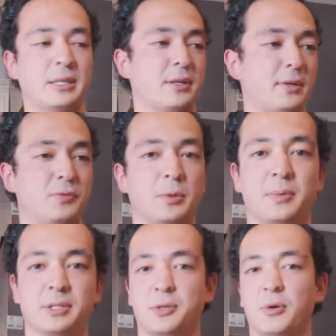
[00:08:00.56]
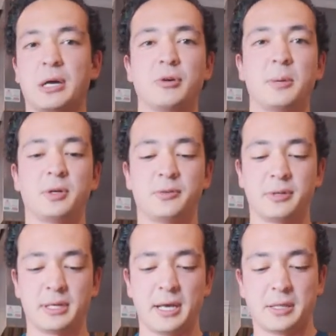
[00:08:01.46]
it up, we'll put saran wrap over
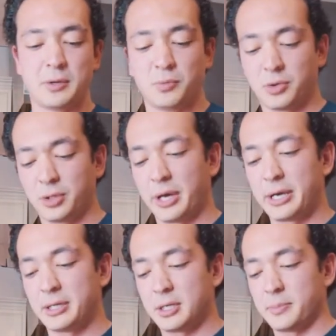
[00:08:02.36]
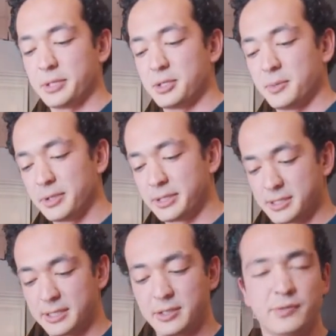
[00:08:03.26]
it and then we'll line up the dumplings
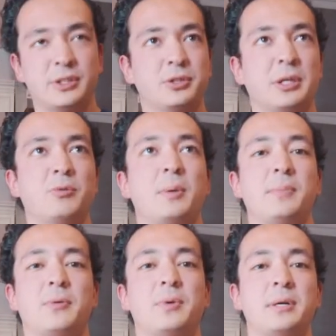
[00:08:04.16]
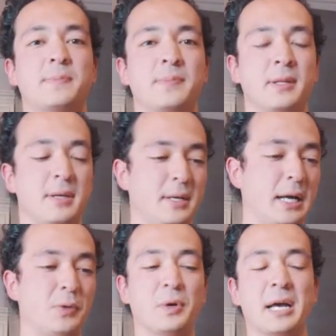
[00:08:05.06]
individually one by one.
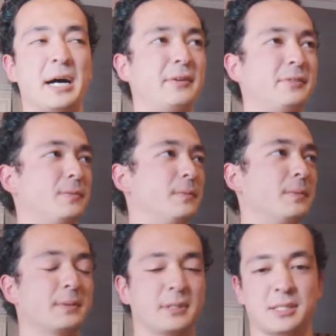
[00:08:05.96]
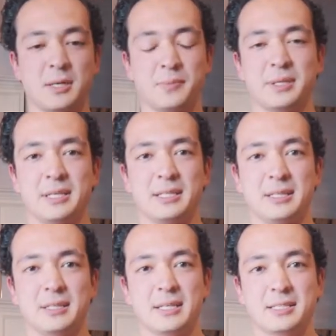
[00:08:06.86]
And we have
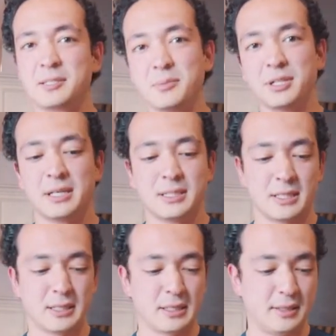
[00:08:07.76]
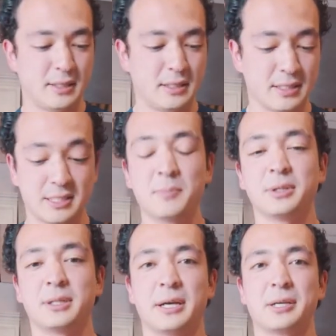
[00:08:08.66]
something that's simulating an
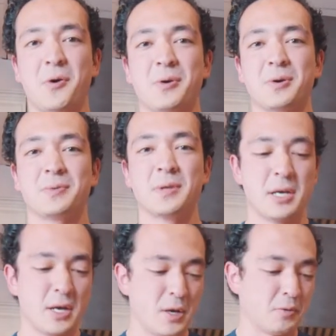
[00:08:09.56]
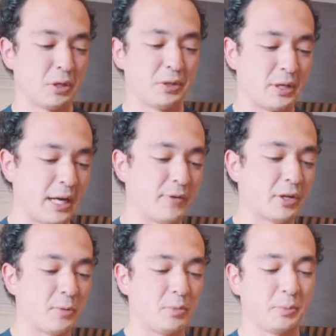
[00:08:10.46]
assembly line going on, where you'll have a
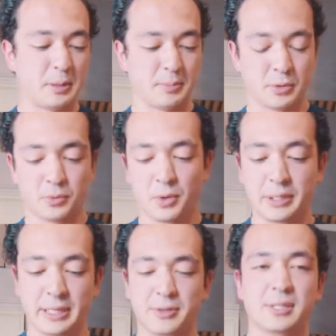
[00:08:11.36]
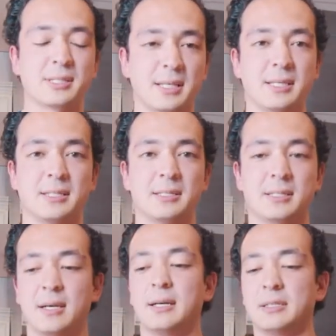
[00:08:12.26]
couple of people rolling out the skins
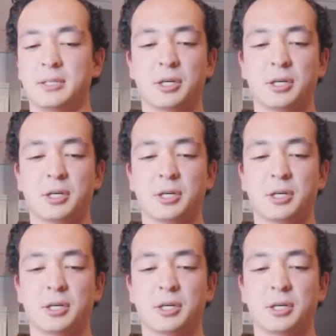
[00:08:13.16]
and a